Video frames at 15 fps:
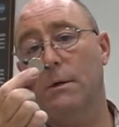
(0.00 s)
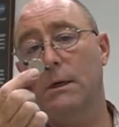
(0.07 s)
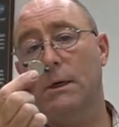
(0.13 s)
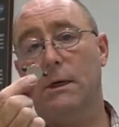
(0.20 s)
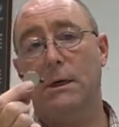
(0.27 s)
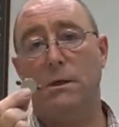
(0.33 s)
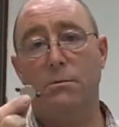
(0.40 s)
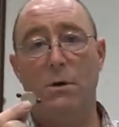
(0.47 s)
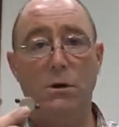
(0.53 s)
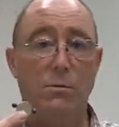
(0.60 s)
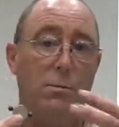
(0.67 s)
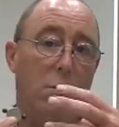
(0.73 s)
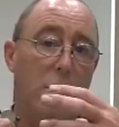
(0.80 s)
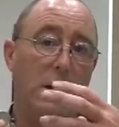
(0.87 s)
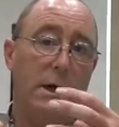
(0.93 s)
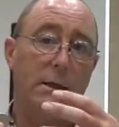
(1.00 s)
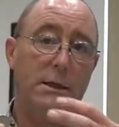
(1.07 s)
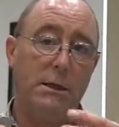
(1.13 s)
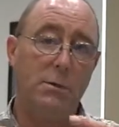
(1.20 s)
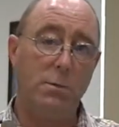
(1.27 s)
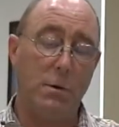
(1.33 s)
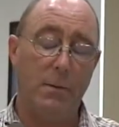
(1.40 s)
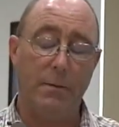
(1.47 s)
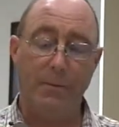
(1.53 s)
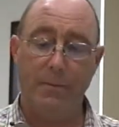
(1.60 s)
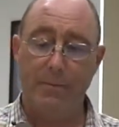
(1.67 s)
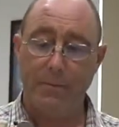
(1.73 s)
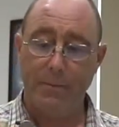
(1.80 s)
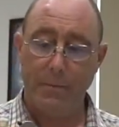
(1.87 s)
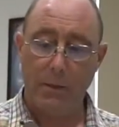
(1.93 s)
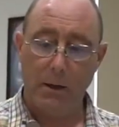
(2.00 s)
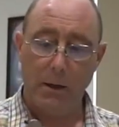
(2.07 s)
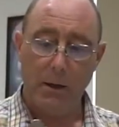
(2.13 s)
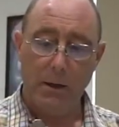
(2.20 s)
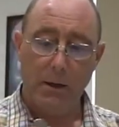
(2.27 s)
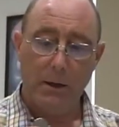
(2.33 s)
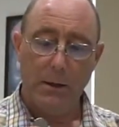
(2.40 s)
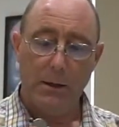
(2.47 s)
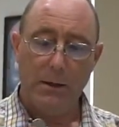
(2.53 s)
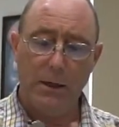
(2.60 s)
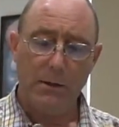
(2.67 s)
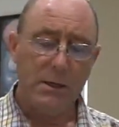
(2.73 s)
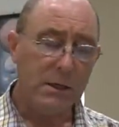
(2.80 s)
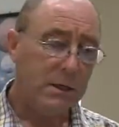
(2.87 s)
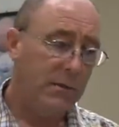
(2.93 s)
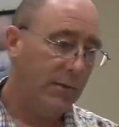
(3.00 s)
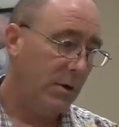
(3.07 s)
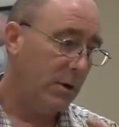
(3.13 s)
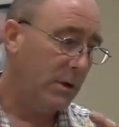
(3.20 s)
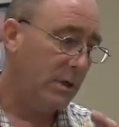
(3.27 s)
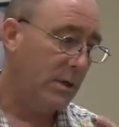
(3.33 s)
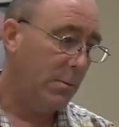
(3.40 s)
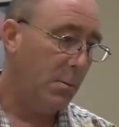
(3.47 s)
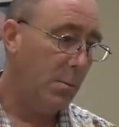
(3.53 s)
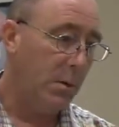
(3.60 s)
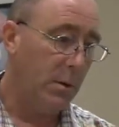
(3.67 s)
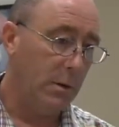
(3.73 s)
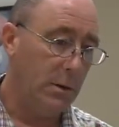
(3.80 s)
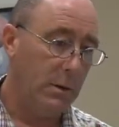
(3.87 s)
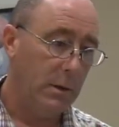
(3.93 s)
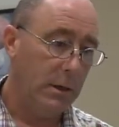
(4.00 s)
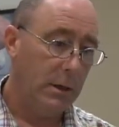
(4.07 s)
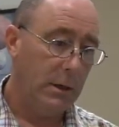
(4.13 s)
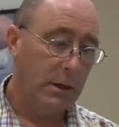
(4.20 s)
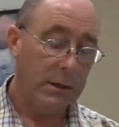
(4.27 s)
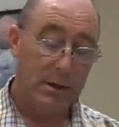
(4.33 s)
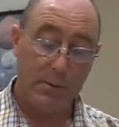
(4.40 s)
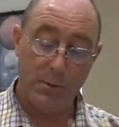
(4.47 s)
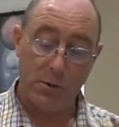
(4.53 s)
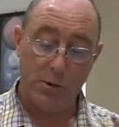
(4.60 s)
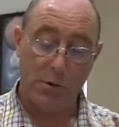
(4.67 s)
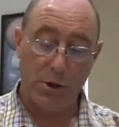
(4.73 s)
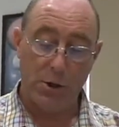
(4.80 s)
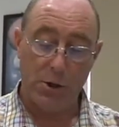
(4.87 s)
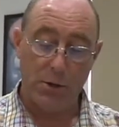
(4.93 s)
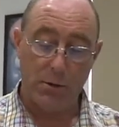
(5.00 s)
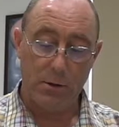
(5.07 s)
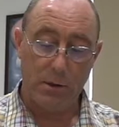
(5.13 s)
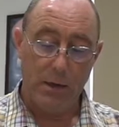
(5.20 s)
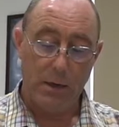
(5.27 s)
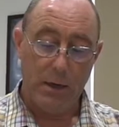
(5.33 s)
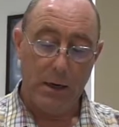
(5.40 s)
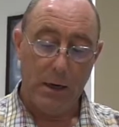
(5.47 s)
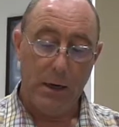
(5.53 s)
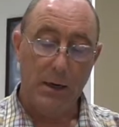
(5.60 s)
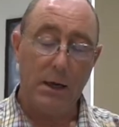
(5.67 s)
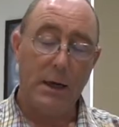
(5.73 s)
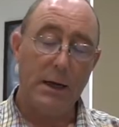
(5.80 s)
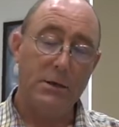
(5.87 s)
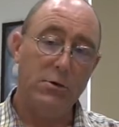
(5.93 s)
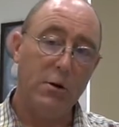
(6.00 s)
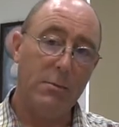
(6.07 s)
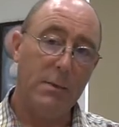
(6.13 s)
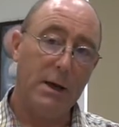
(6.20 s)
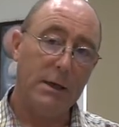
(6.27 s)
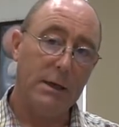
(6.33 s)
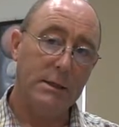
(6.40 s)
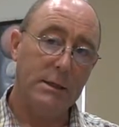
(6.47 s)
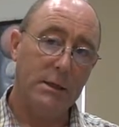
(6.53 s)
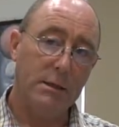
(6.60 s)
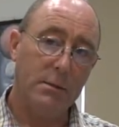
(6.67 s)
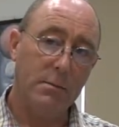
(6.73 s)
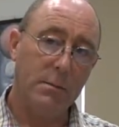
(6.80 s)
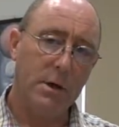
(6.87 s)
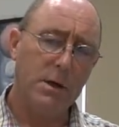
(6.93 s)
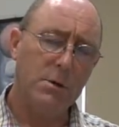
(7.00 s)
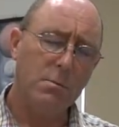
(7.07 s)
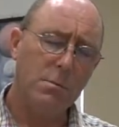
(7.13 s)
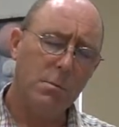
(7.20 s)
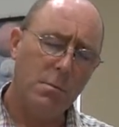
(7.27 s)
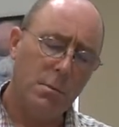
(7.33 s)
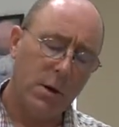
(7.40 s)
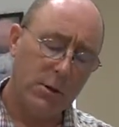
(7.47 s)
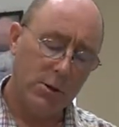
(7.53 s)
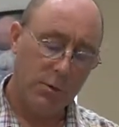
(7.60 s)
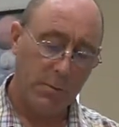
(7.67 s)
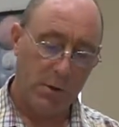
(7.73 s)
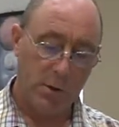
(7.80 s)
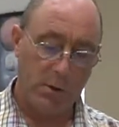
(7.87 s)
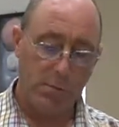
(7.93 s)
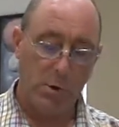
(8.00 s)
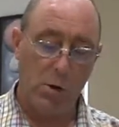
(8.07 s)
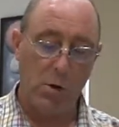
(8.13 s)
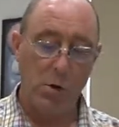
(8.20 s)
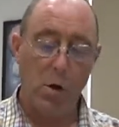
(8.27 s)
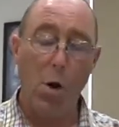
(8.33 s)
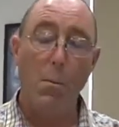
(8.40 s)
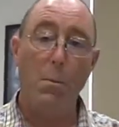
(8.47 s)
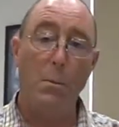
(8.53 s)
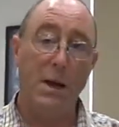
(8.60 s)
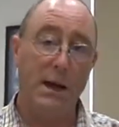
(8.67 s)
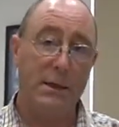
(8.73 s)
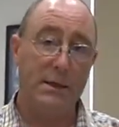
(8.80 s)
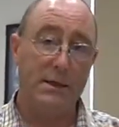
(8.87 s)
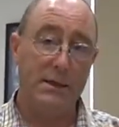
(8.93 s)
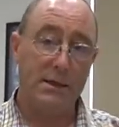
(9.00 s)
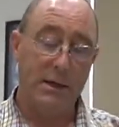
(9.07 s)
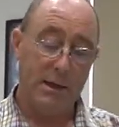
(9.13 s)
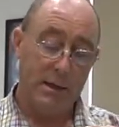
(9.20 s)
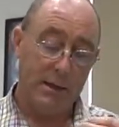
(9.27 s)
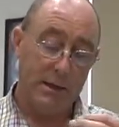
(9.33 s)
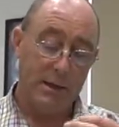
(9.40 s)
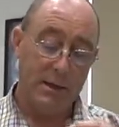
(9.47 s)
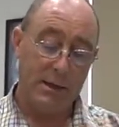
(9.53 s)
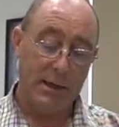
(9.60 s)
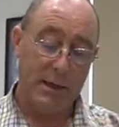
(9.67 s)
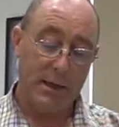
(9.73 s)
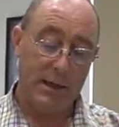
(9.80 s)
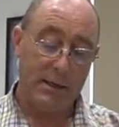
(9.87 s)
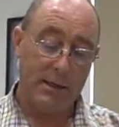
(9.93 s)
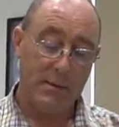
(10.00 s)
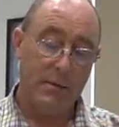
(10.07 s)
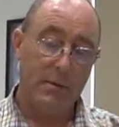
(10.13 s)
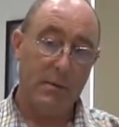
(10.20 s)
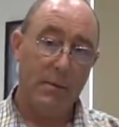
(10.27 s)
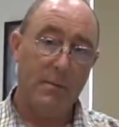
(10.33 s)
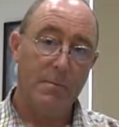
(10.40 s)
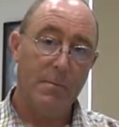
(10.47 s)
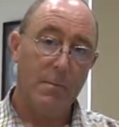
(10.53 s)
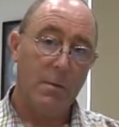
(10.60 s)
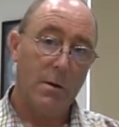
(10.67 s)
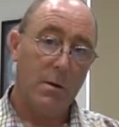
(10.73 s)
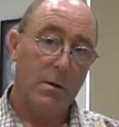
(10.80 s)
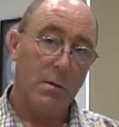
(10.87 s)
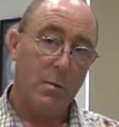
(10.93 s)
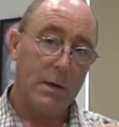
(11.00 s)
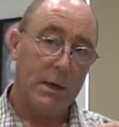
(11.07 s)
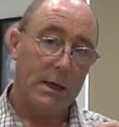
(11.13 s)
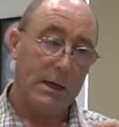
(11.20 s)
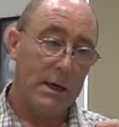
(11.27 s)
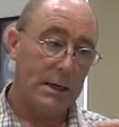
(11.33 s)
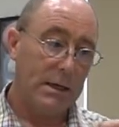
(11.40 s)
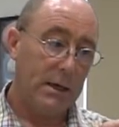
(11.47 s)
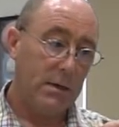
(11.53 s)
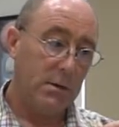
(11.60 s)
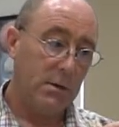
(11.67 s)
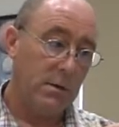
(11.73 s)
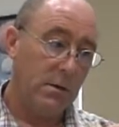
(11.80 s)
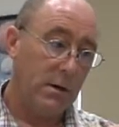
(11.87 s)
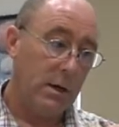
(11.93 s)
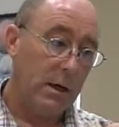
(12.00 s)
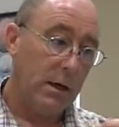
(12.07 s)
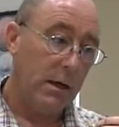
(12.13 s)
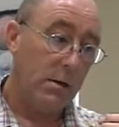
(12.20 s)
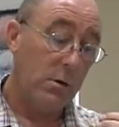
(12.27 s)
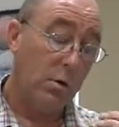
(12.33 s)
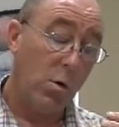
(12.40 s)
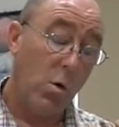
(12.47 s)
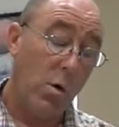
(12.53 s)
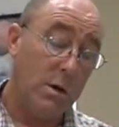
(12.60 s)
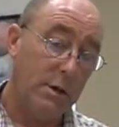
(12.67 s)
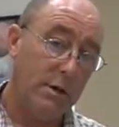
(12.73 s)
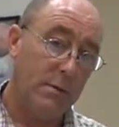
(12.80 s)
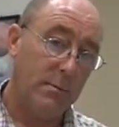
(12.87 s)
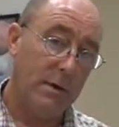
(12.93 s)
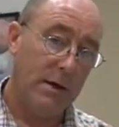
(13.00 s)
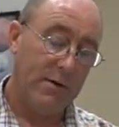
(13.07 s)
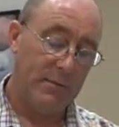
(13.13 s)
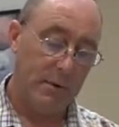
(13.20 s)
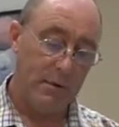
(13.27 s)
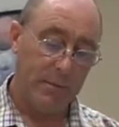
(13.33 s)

is much more like this one. Now, this is a very simple demonstration, and electromagnetism is much, much more complex than that. When I get down to quantum level,